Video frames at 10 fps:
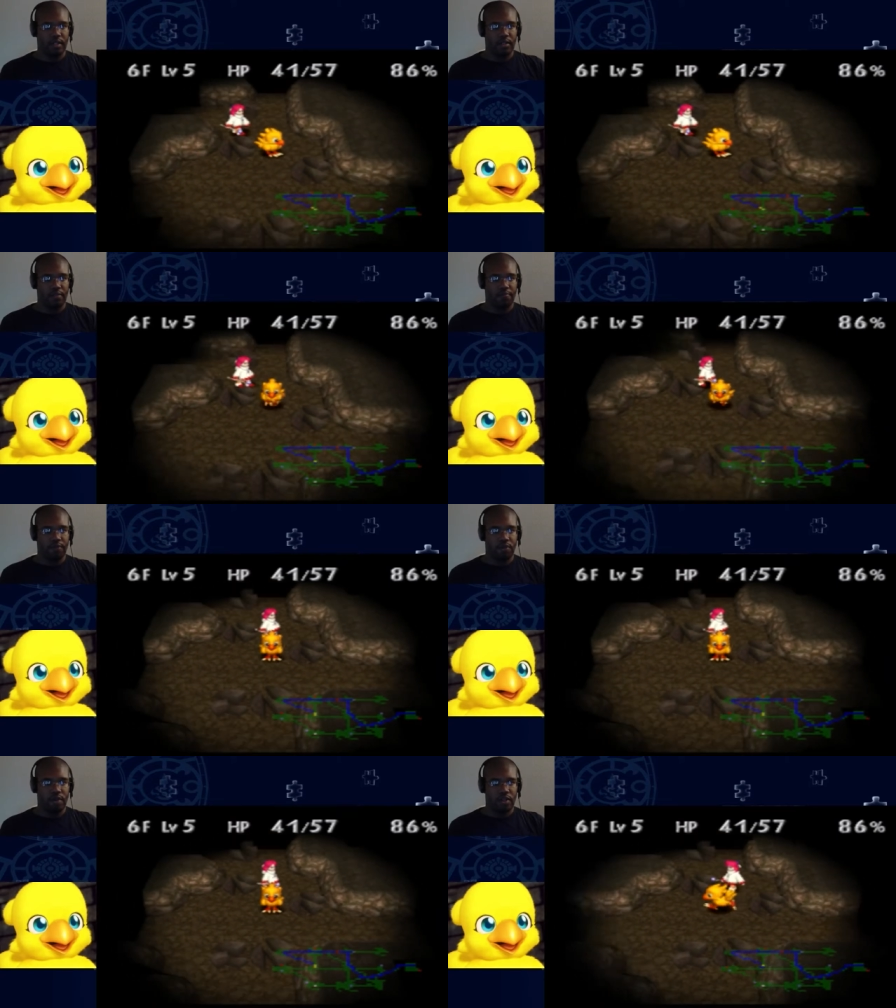The
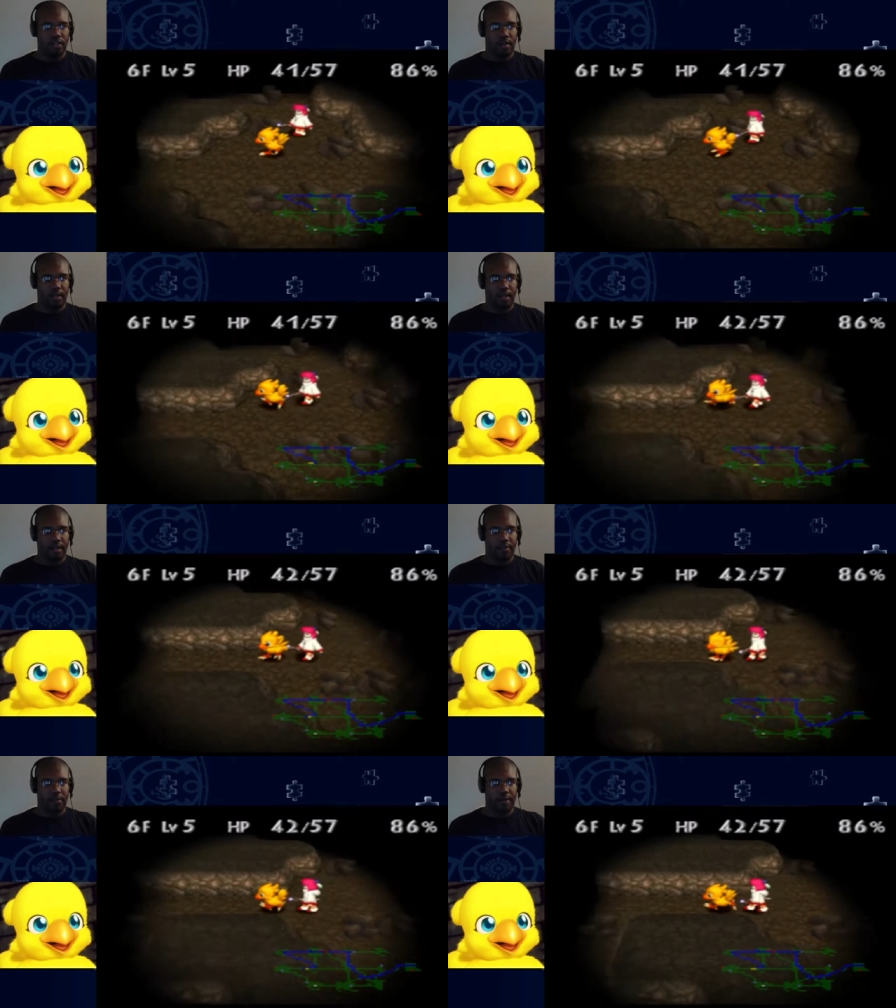floor is coming
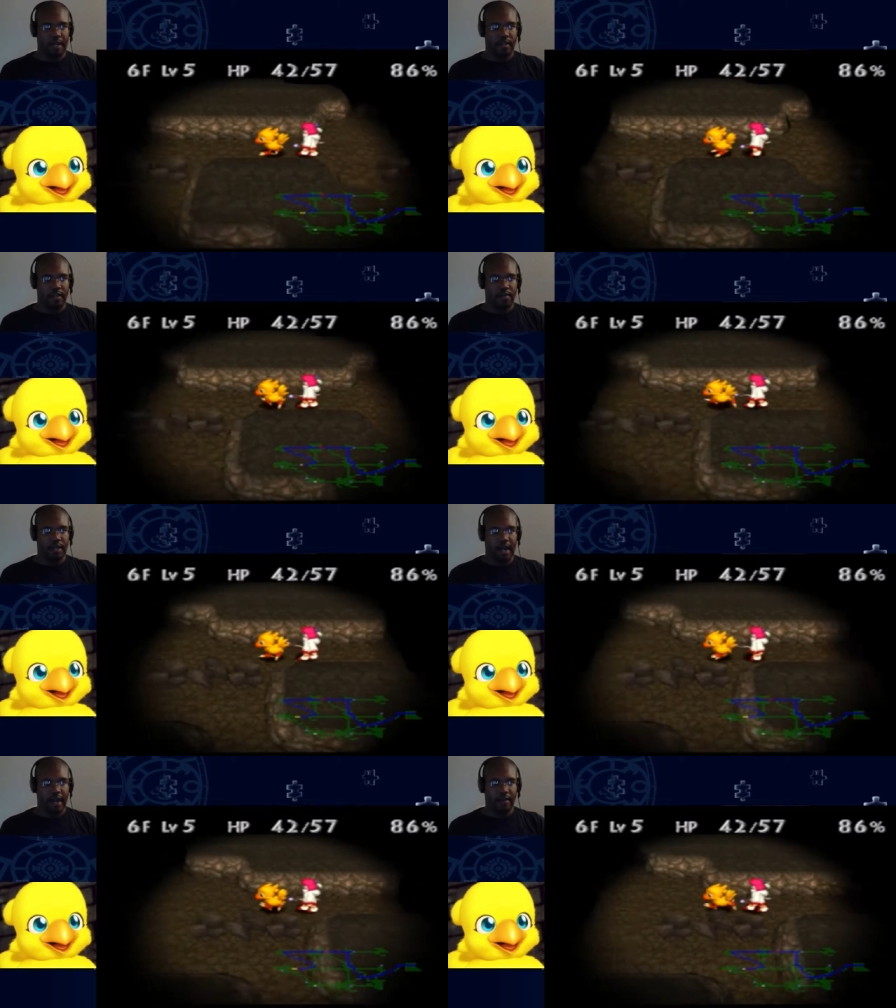up, but we got a couple
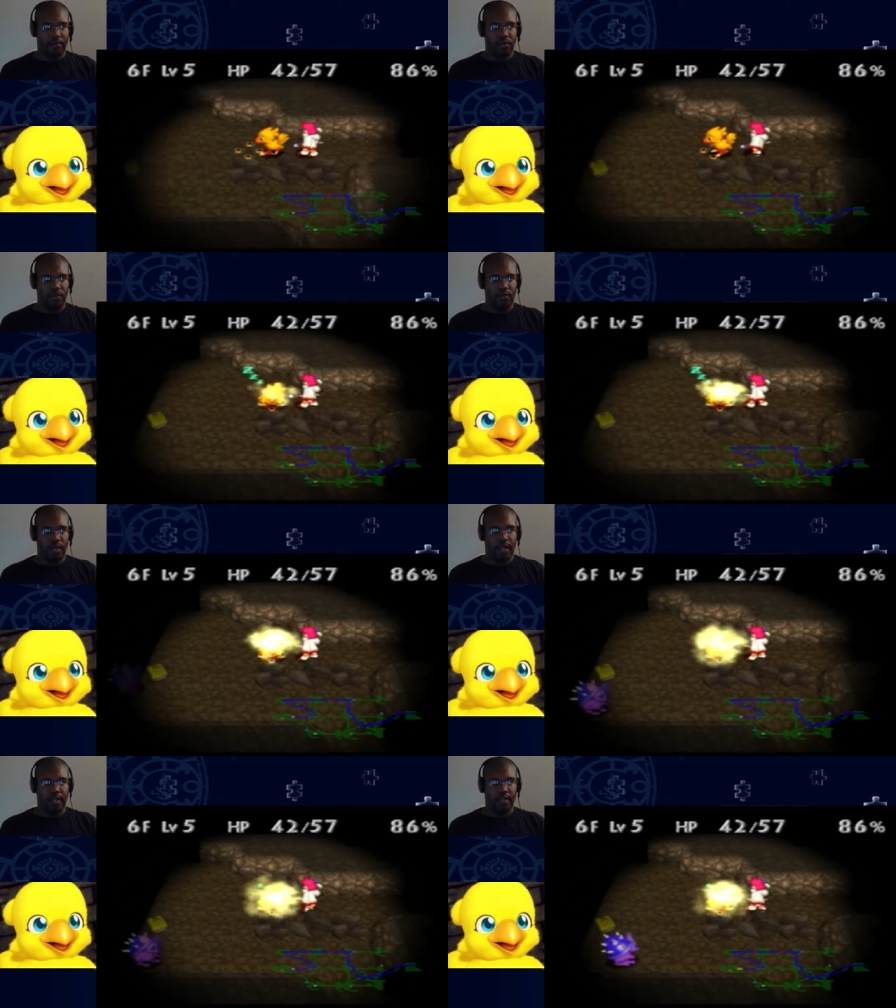of items on the
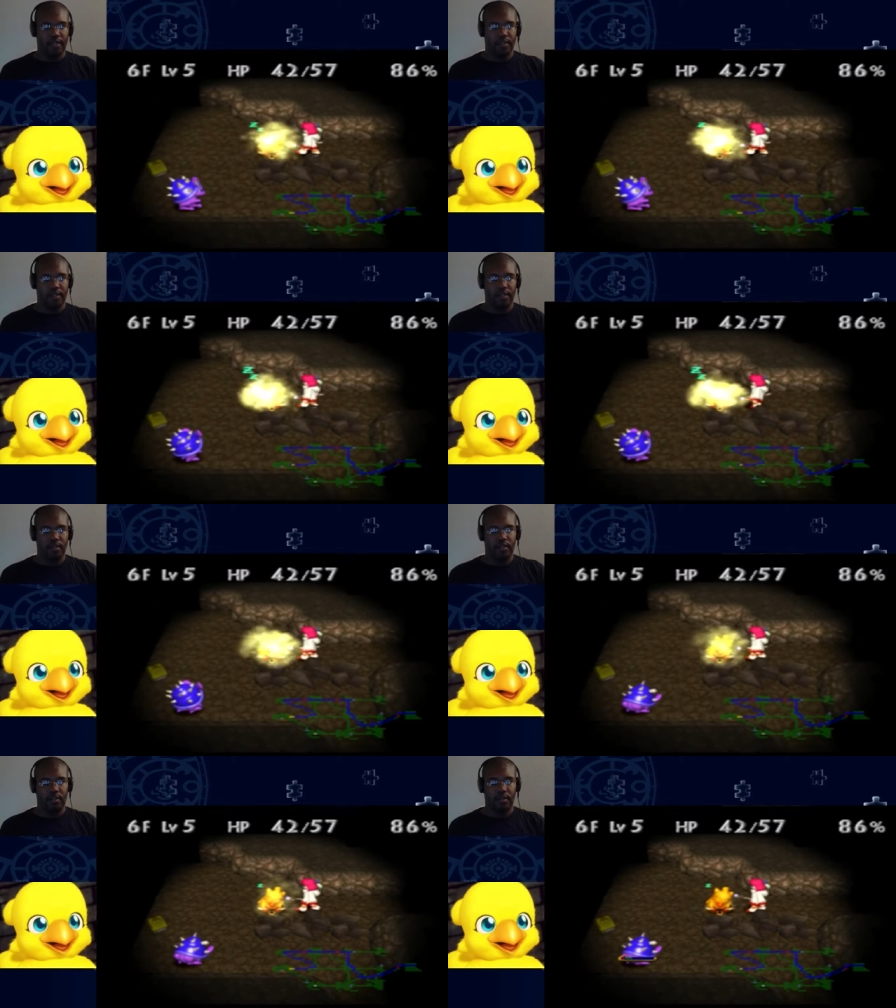way.
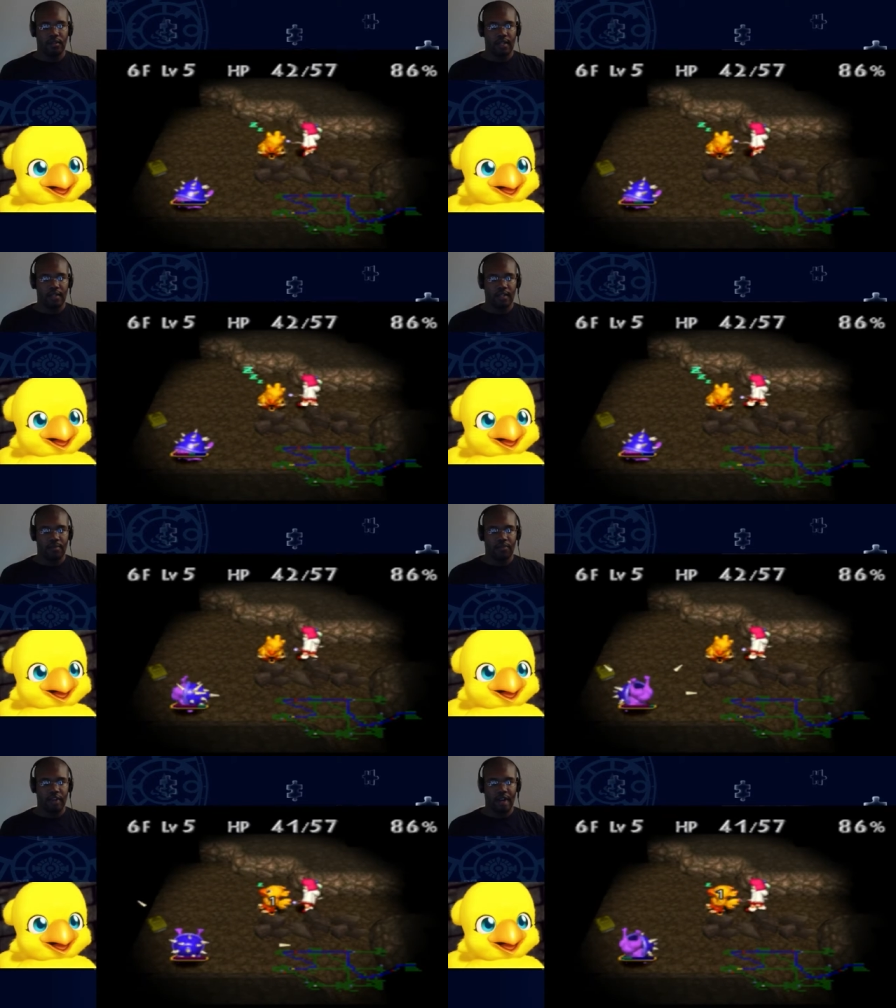Okay, sleep
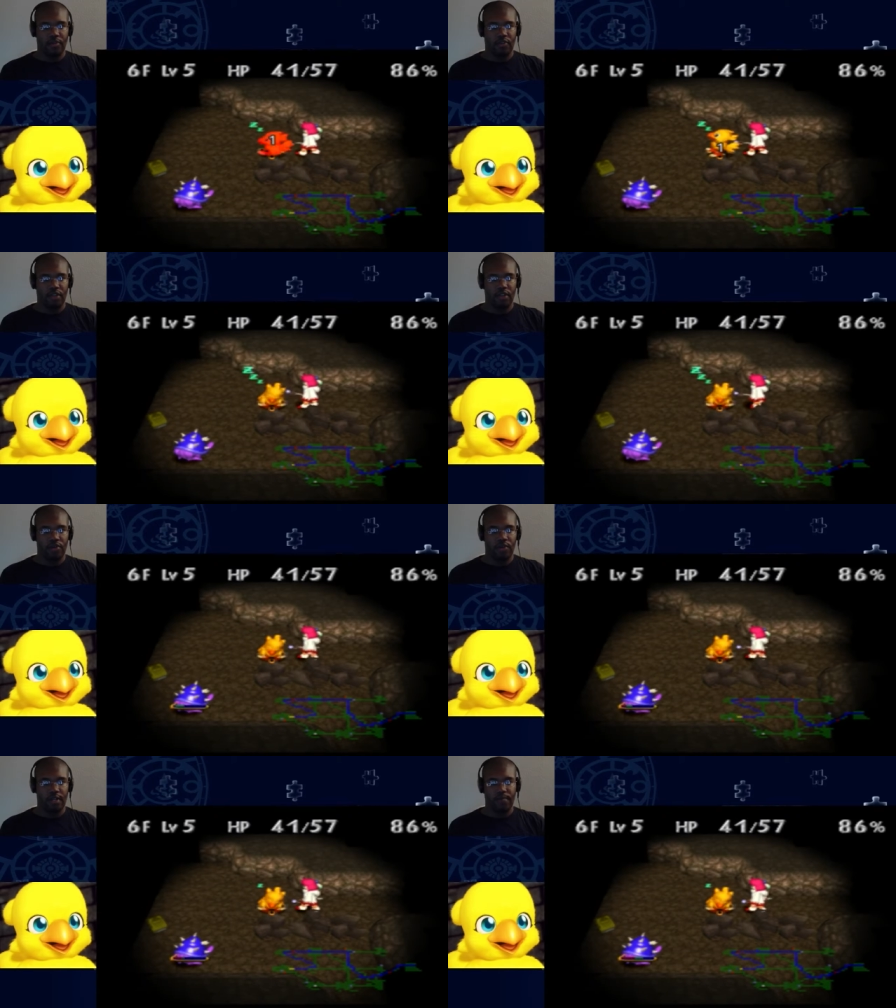traps are
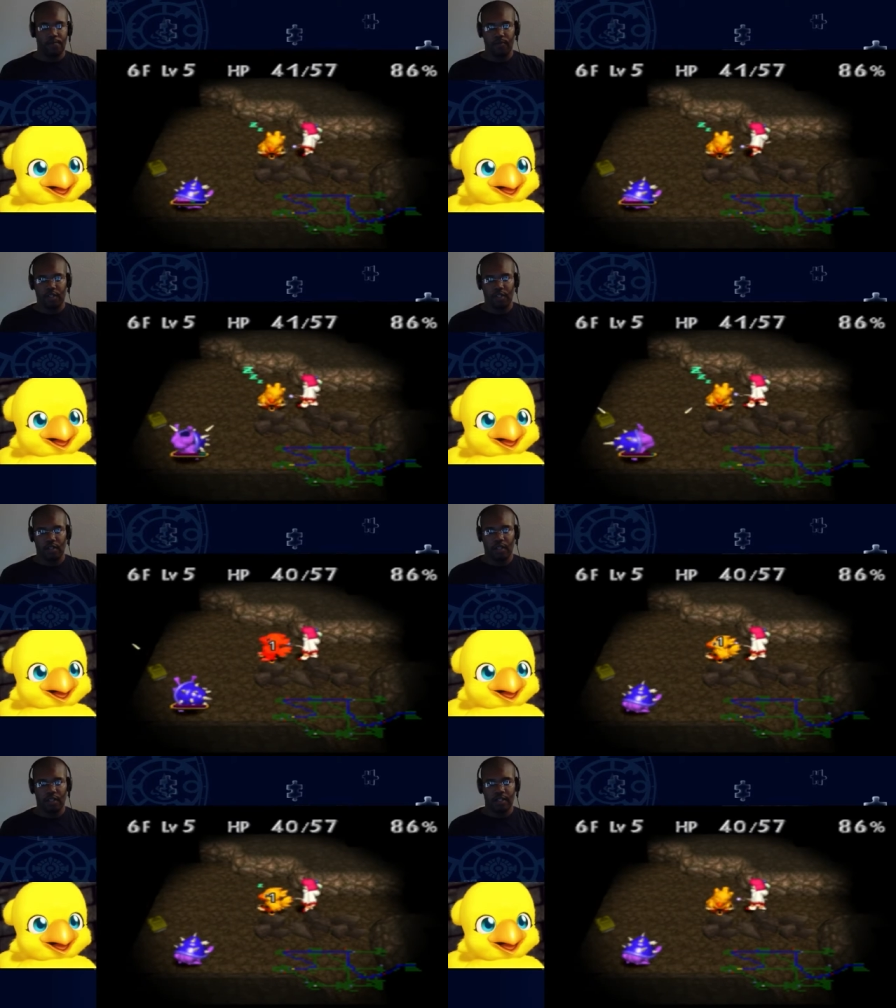annoying.
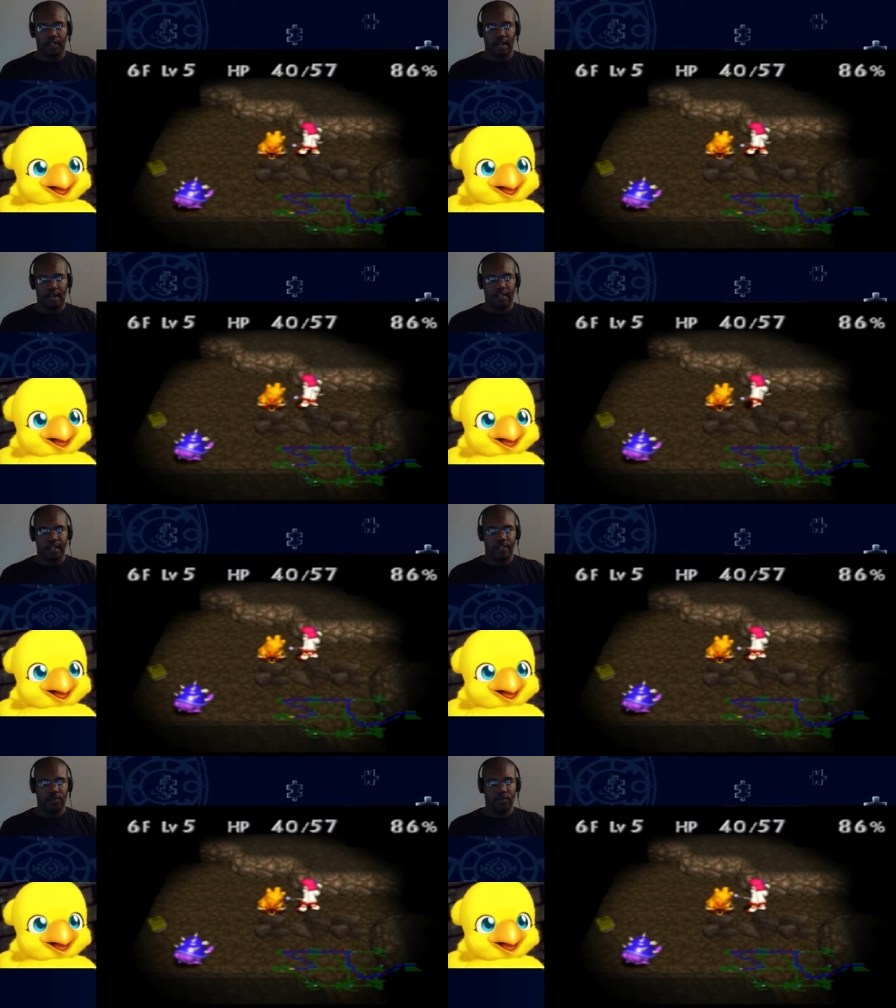Luckily, this guy's
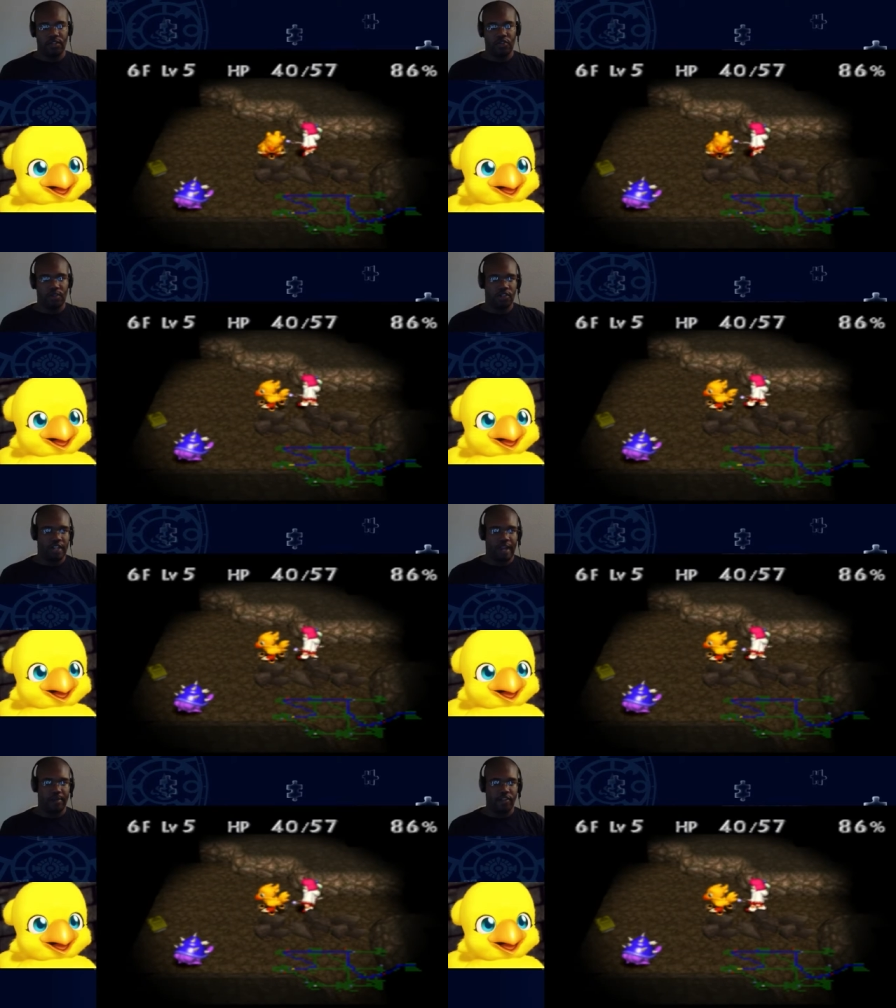not doing too much
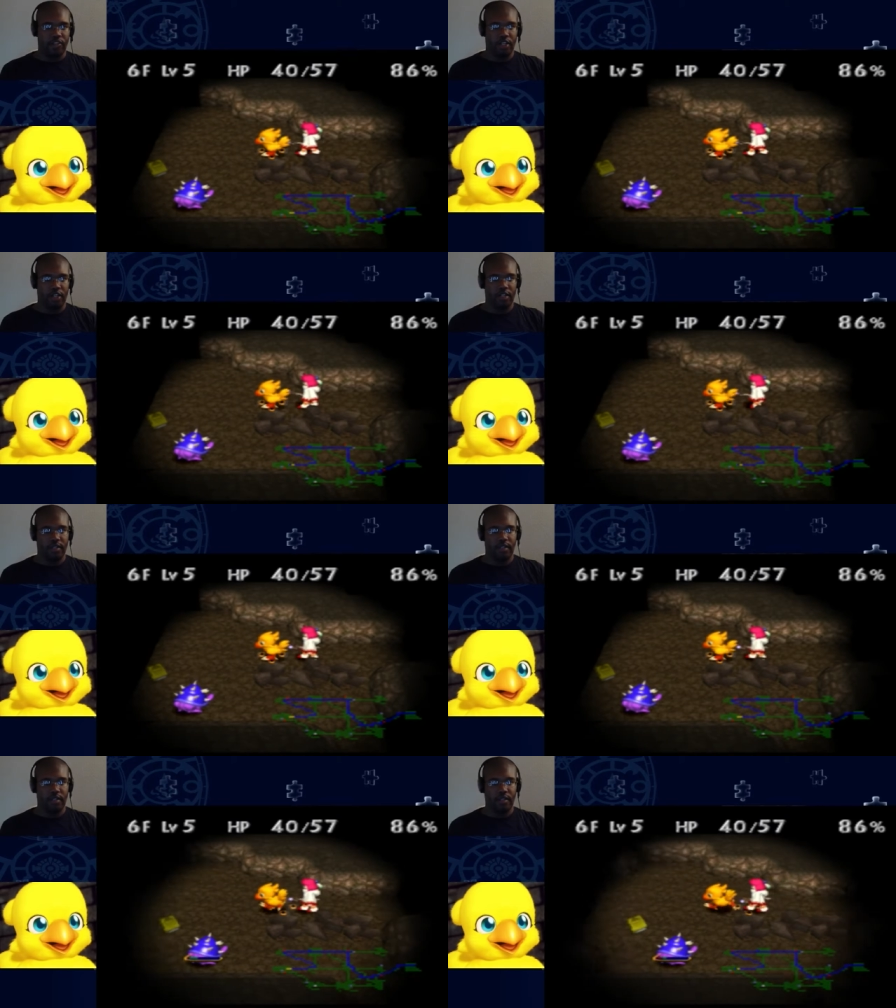damage to us.